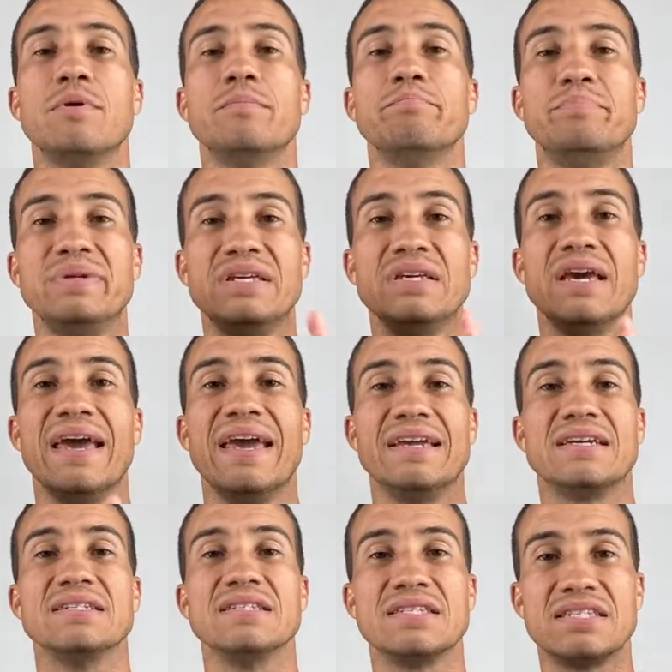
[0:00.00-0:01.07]
be a
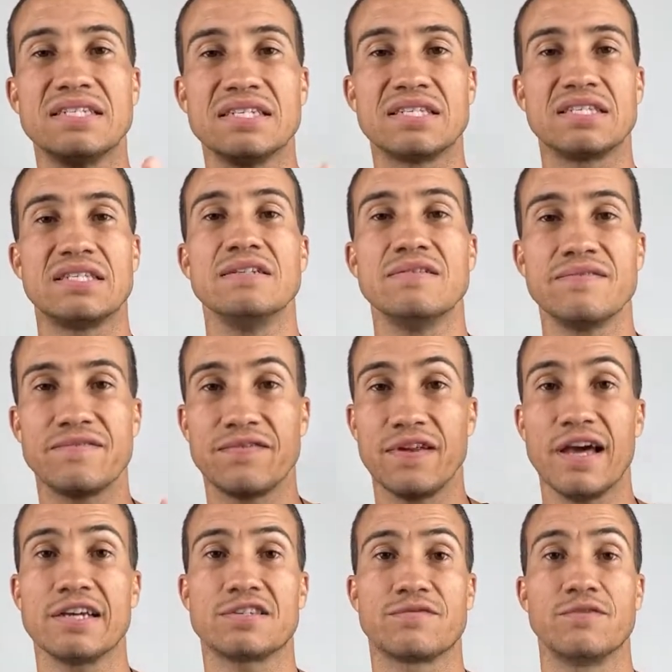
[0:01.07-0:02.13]
consistent
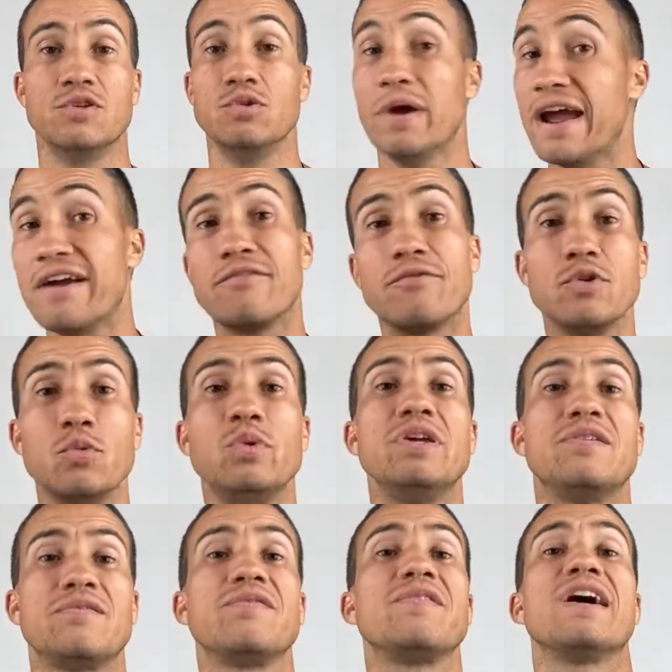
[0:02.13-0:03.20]
flex for you, every
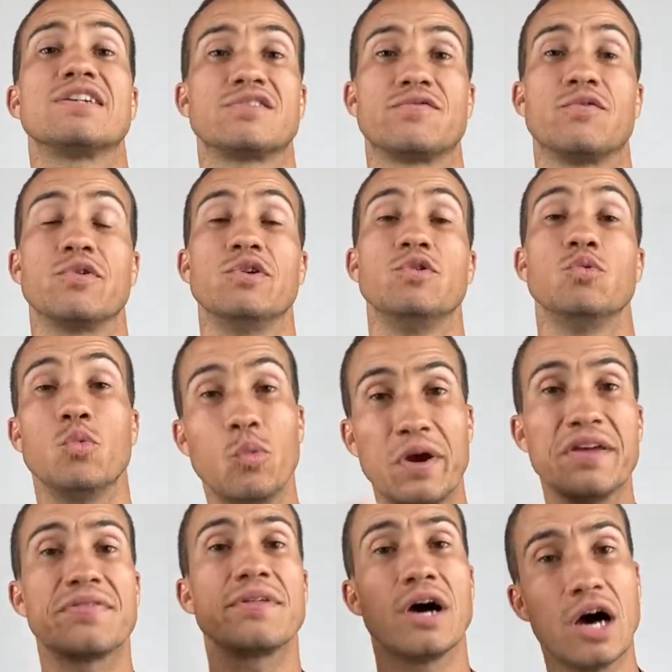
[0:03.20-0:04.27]
week flex for you
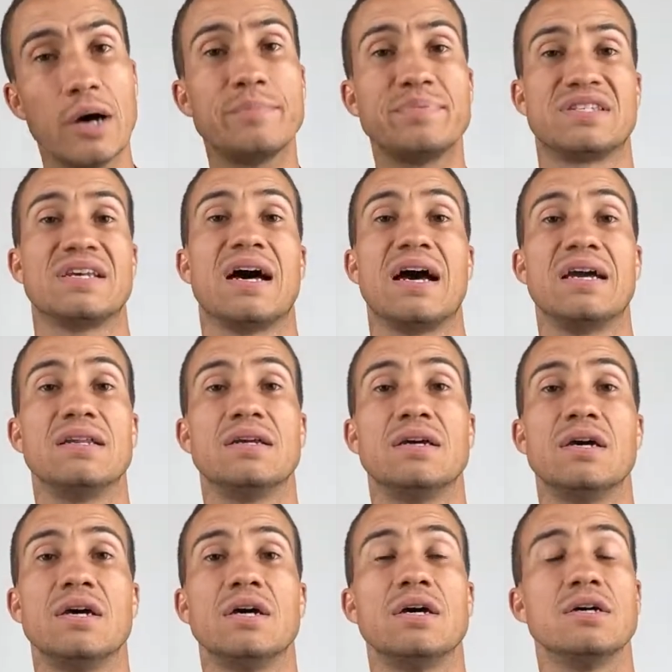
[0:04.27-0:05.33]
with upside.
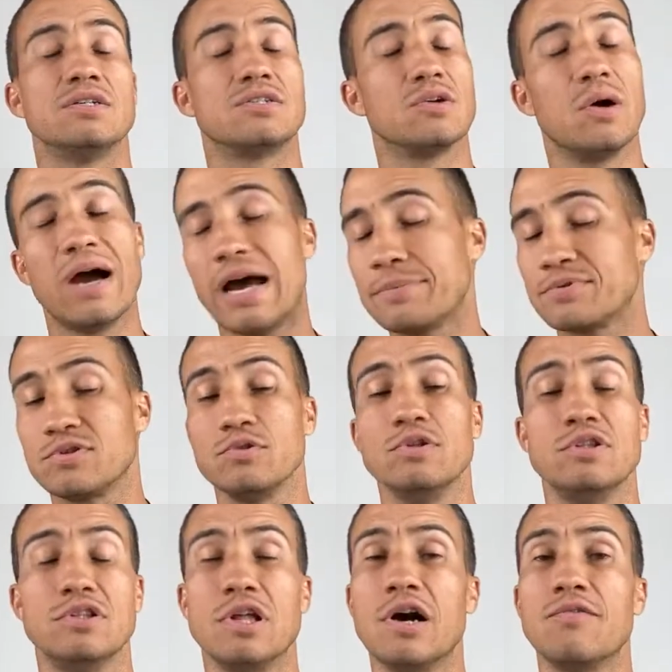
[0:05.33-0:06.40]
So I
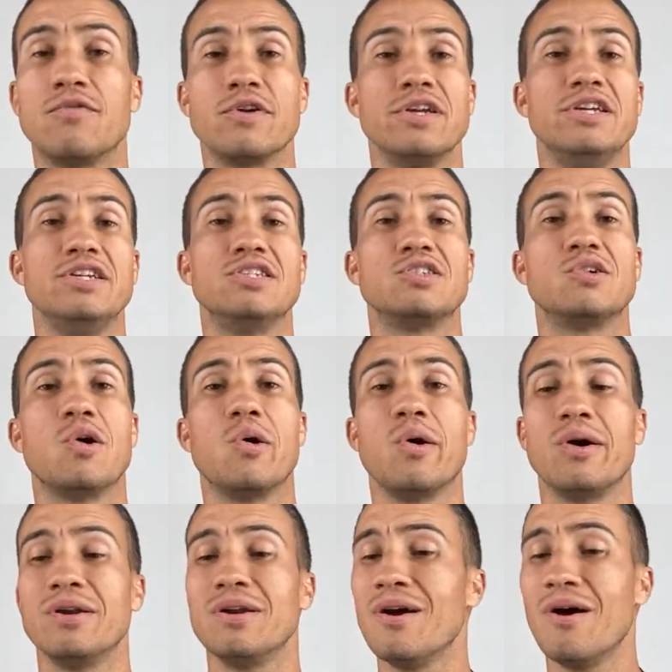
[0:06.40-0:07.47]
absolutely love where he's
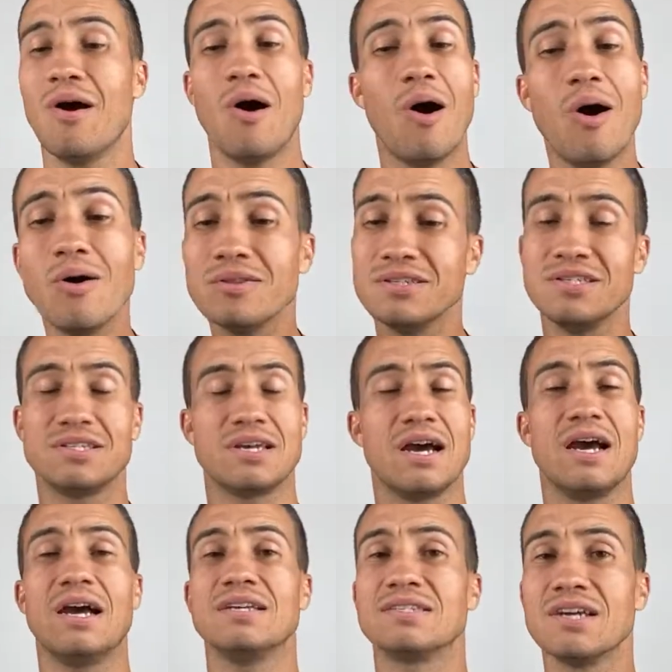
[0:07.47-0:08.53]
going. All these
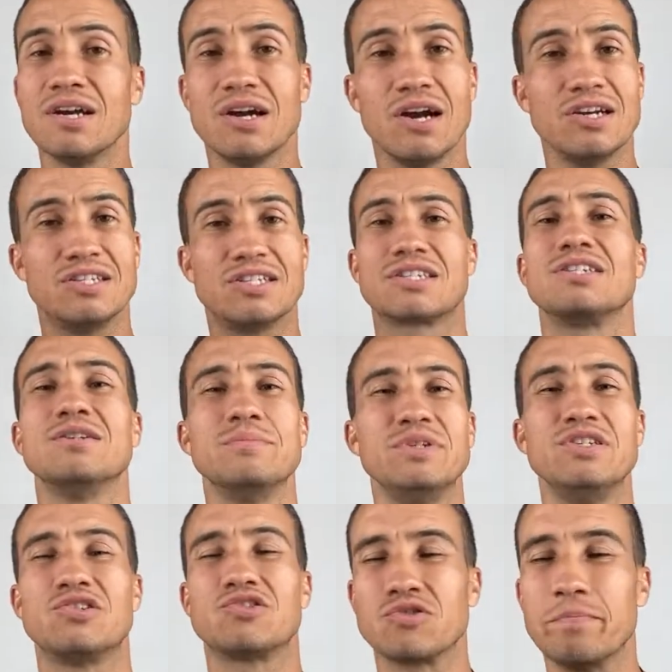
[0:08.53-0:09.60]
guys are just going to be
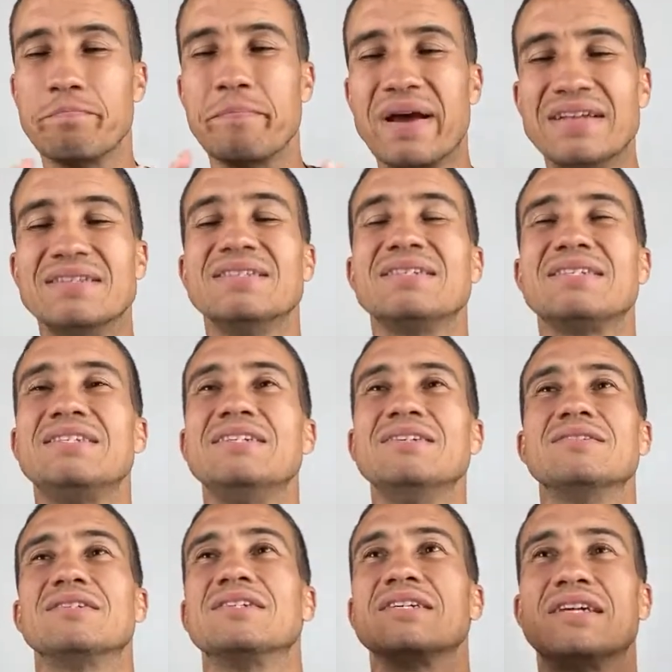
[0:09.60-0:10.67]
tremendous
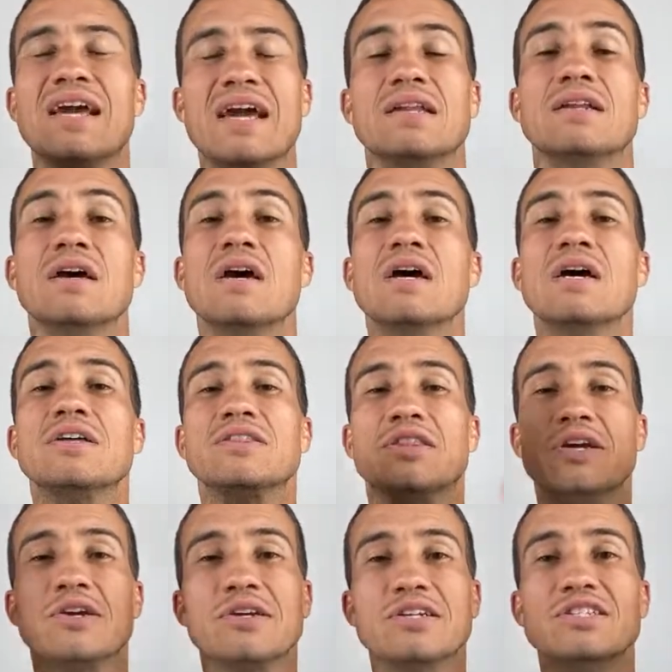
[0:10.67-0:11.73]
deals. And again,
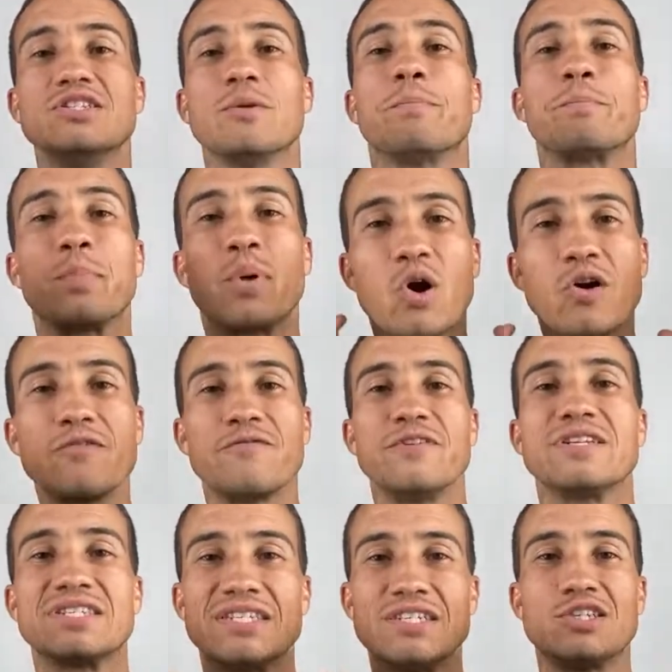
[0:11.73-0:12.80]
they're in the
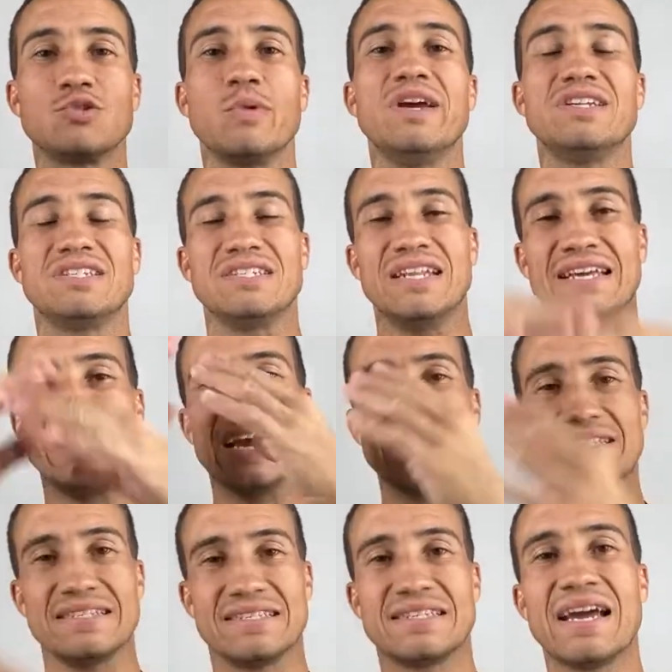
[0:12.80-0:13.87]
perfect situation. They
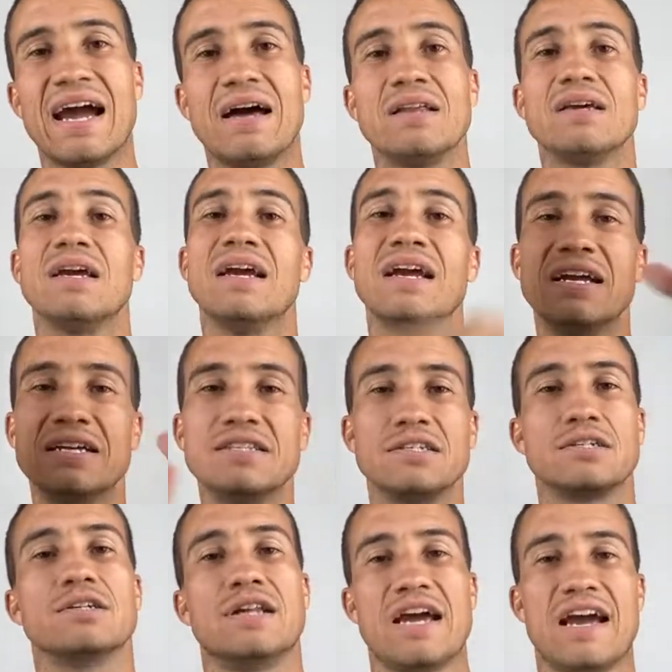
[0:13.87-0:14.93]
got the talent and they're
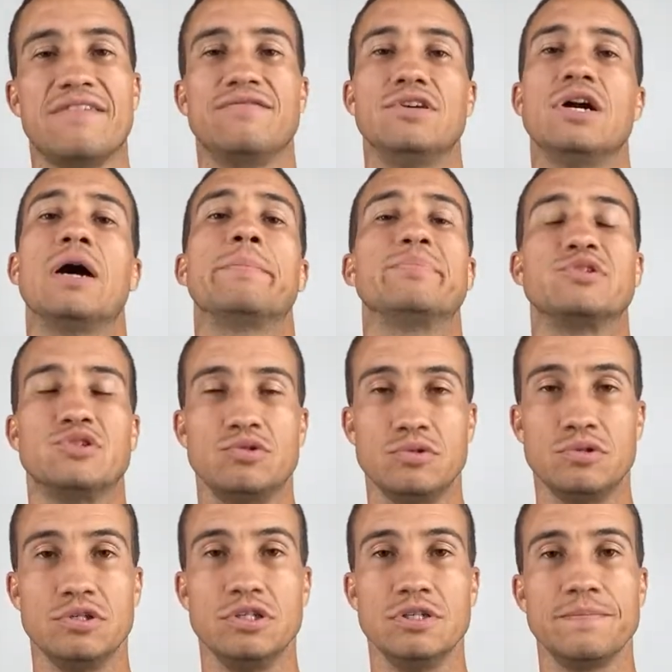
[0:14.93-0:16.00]
going to have the
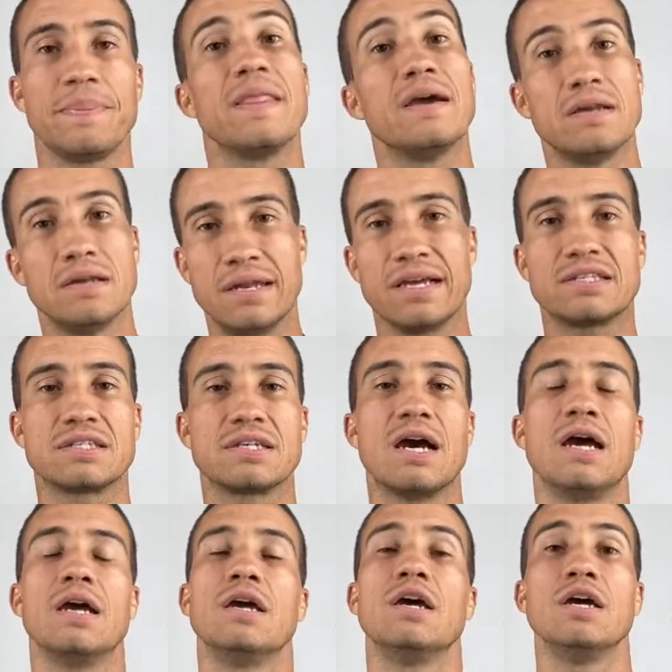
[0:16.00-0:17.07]
opportunity. Next
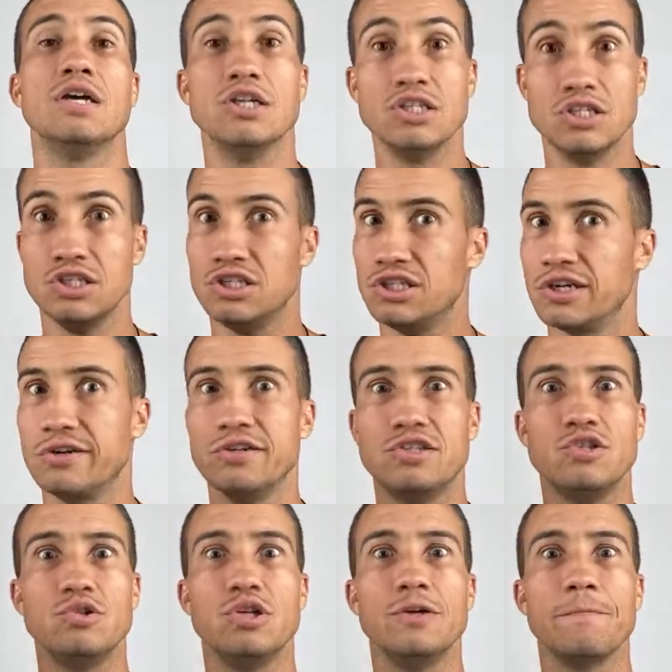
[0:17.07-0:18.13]
guy, Jerry
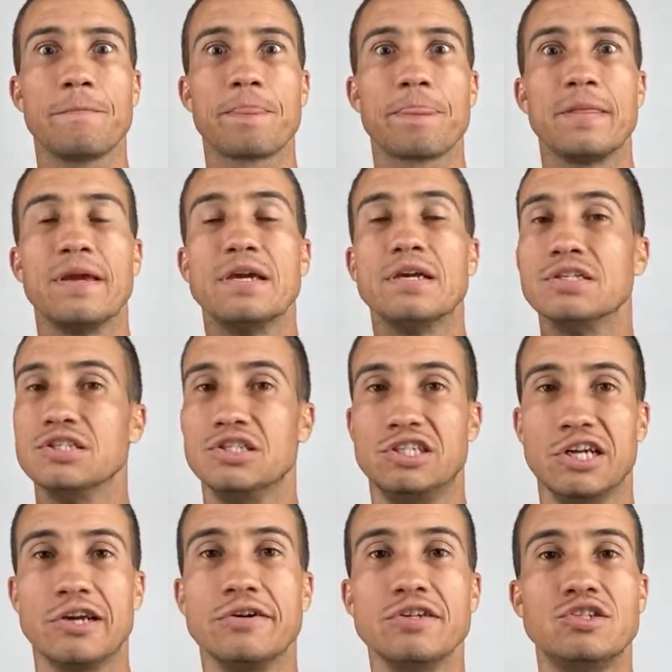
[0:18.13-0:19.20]
Jeudy.
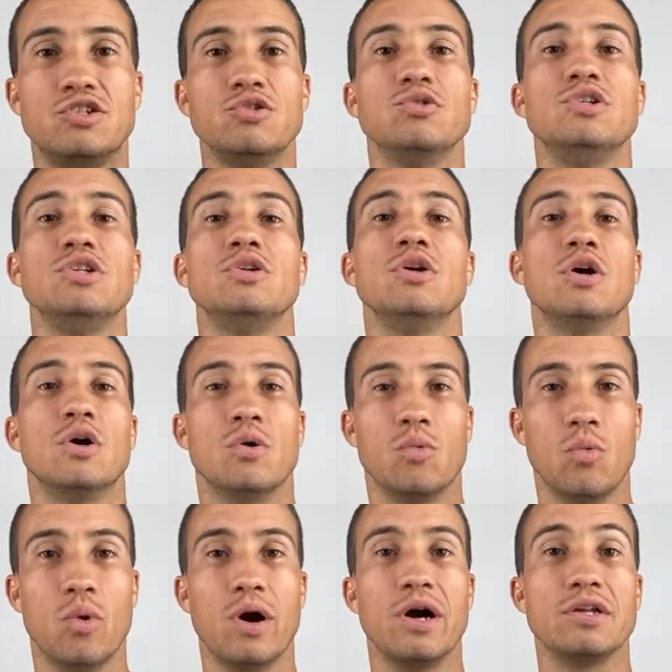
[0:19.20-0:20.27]
Jerry Jeudy
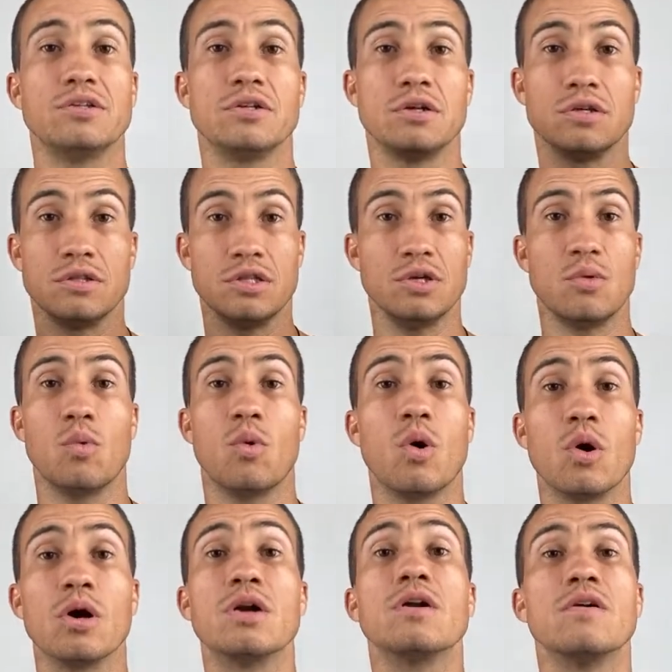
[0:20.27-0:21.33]
won the
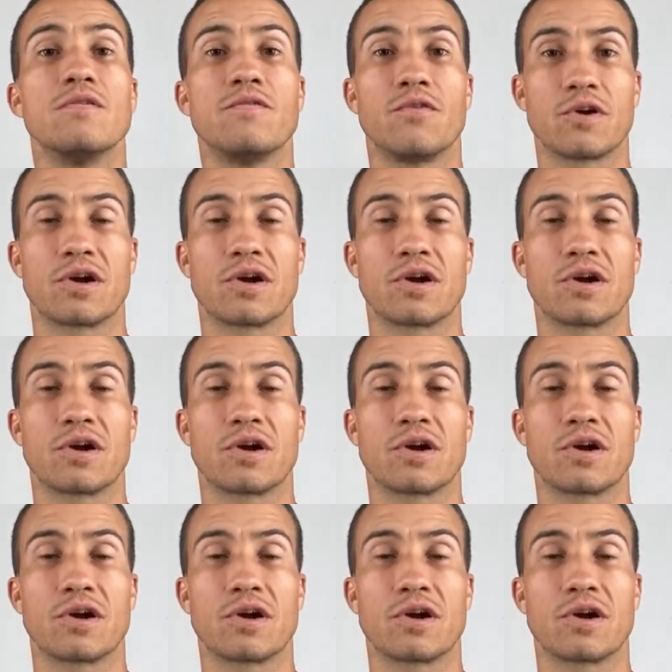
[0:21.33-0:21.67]
award for